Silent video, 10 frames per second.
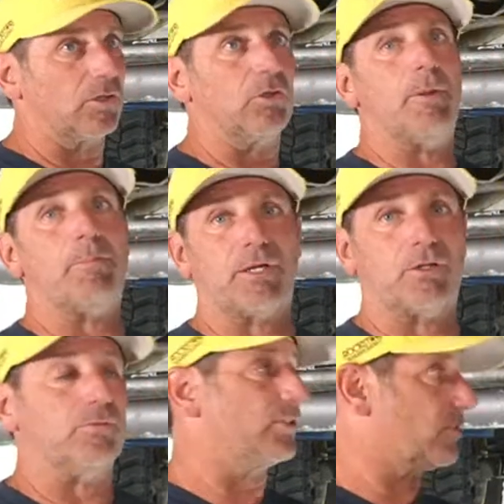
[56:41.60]
a little bit
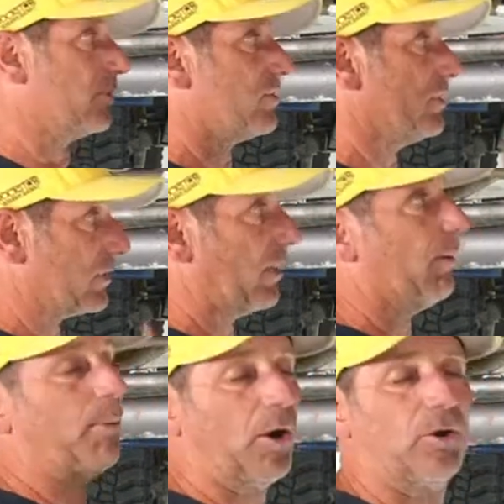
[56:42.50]
bigger. This needs to come
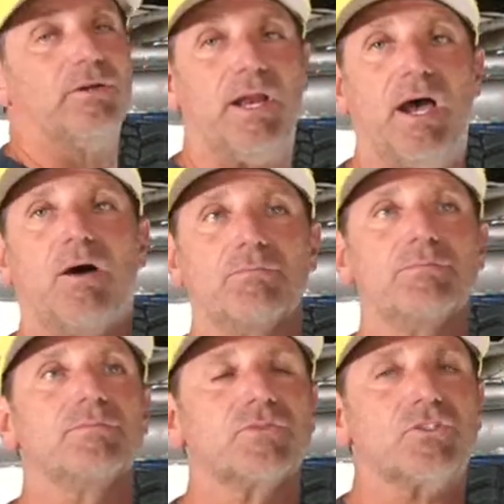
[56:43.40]
apart now.
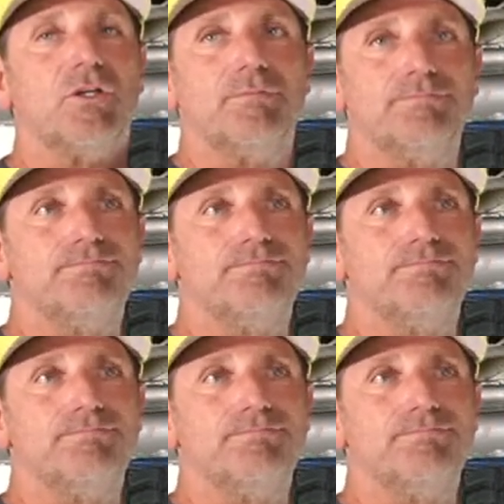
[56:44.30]
So